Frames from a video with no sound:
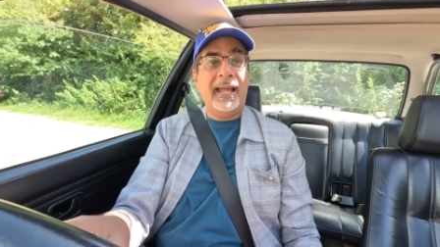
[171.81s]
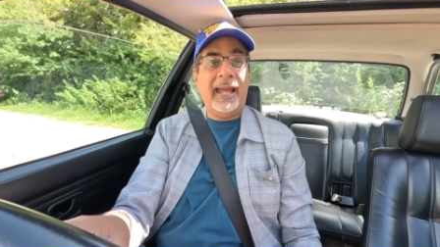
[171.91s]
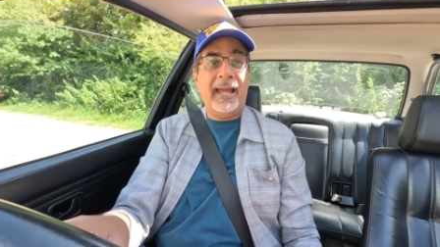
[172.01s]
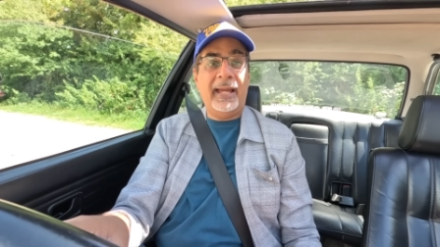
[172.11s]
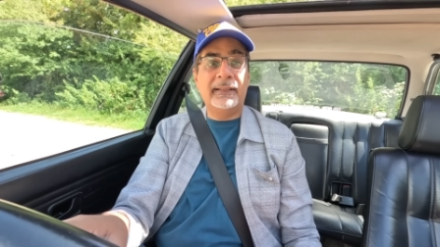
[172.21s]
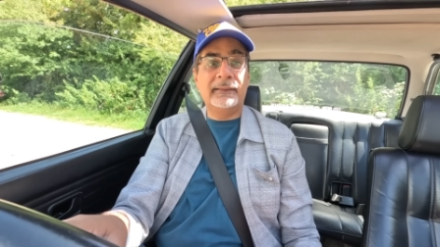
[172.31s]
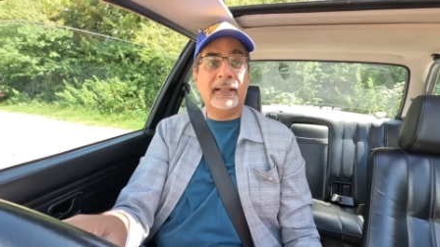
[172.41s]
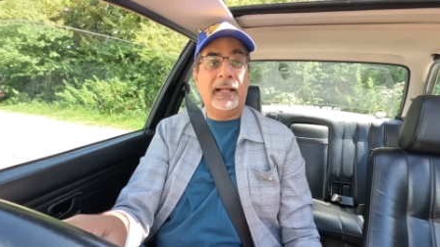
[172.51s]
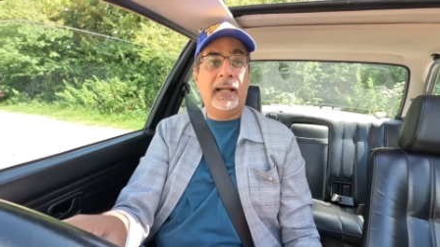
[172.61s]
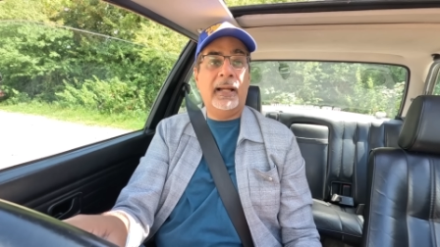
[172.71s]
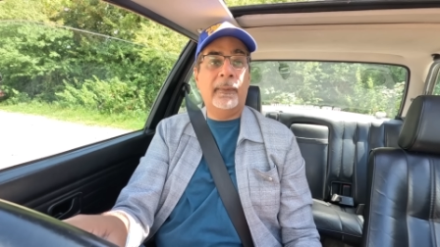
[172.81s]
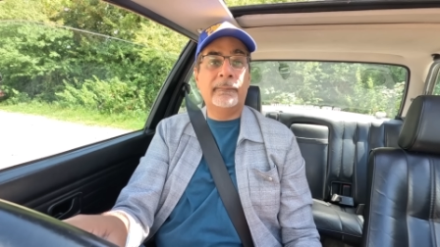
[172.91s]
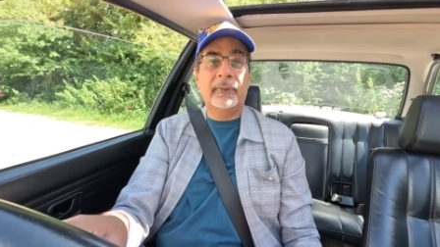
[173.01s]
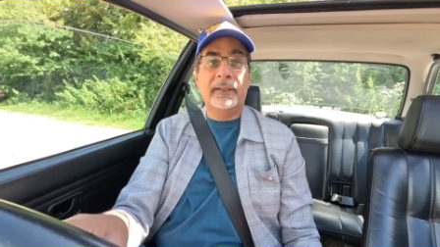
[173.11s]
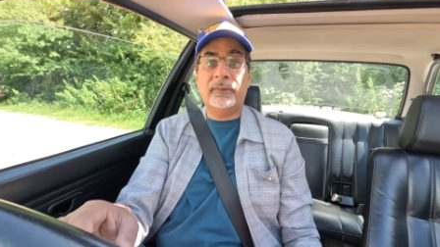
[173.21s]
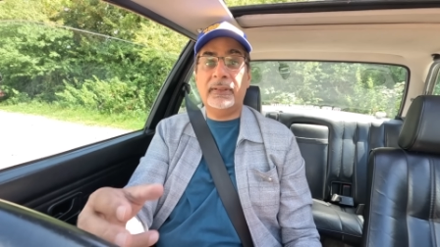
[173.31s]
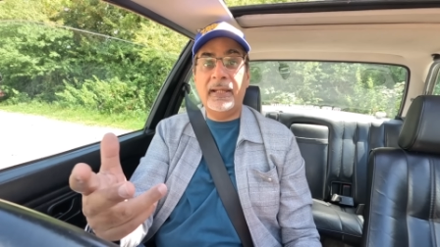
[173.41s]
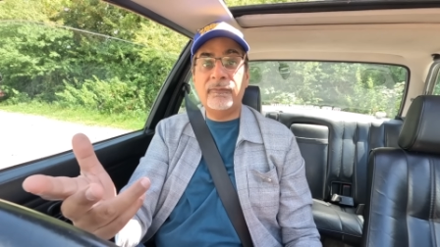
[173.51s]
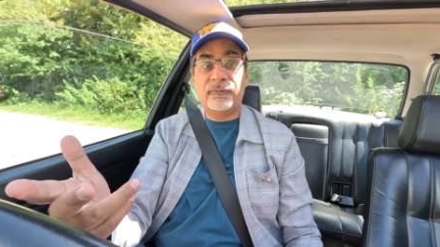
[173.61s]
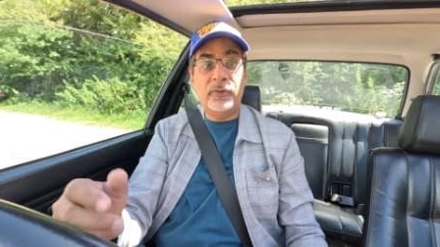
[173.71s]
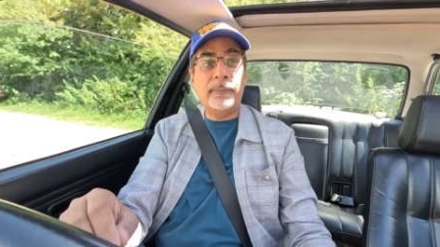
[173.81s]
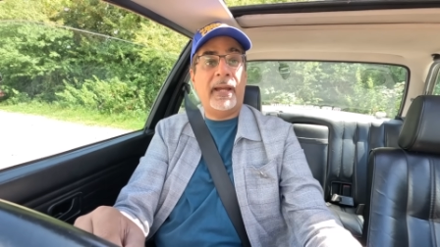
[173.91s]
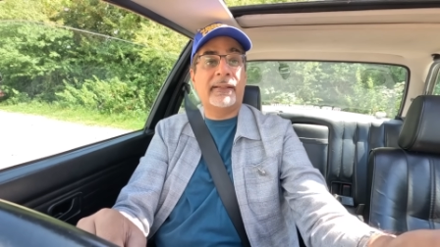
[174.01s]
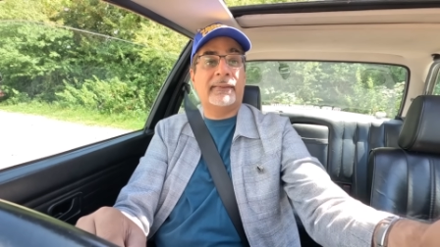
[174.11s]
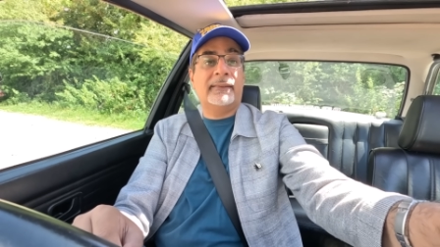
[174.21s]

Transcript: and um, it's going to hit food banks.